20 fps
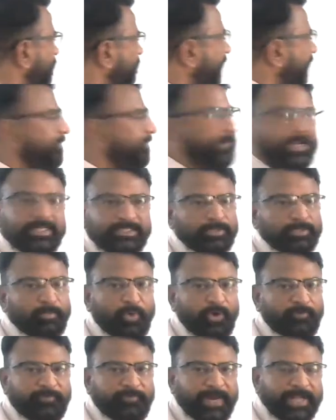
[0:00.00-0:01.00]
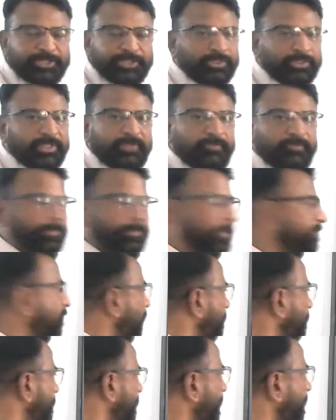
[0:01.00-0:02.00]
y1 is a mole fraction in the vapor
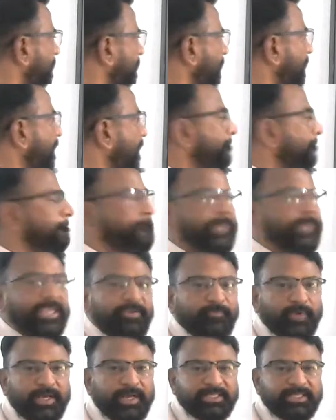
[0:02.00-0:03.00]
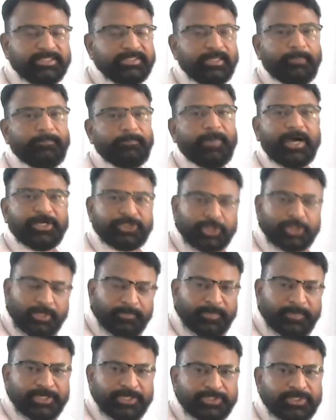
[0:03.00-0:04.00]
form. P1 is the partial
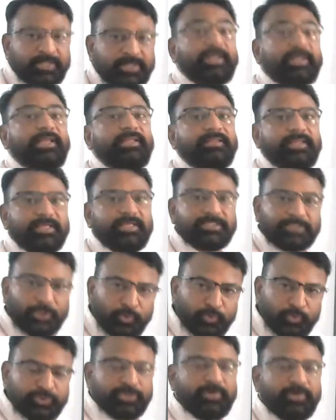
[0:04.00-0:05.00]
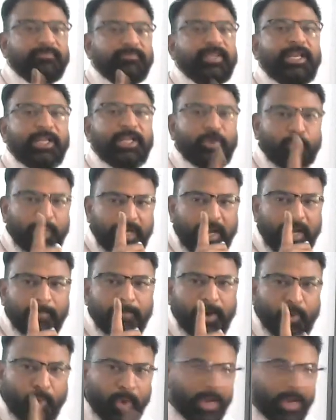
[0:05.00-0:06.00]
pressure in the solution of the liquid
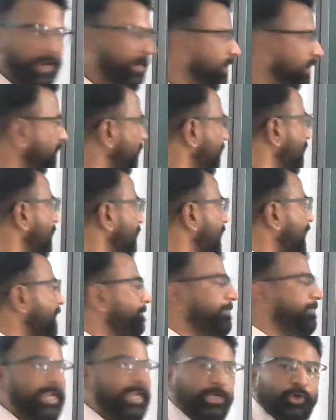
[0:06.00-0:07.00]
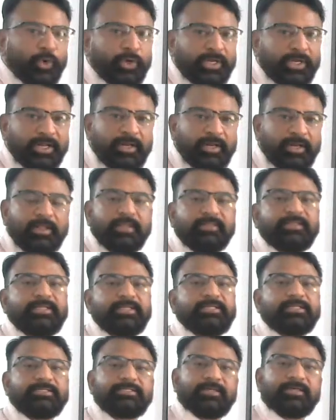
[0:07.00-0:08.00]
number 1, and P total,
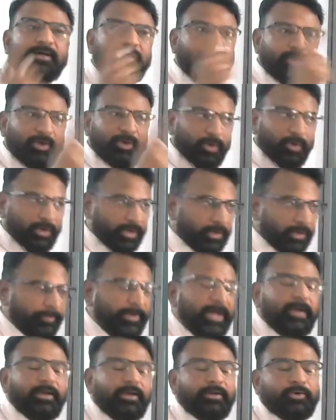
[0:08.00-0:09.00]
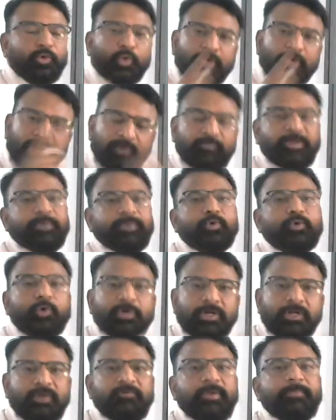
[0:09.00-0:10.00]
this is the total
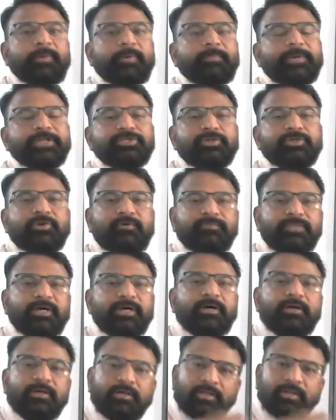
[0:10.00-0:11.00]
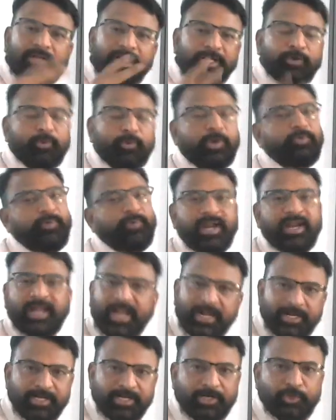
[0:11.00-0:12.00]
vapor pressure of the liquid 1
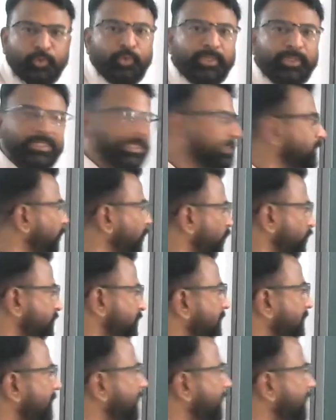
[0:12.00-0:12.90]
and the 2 in the solution.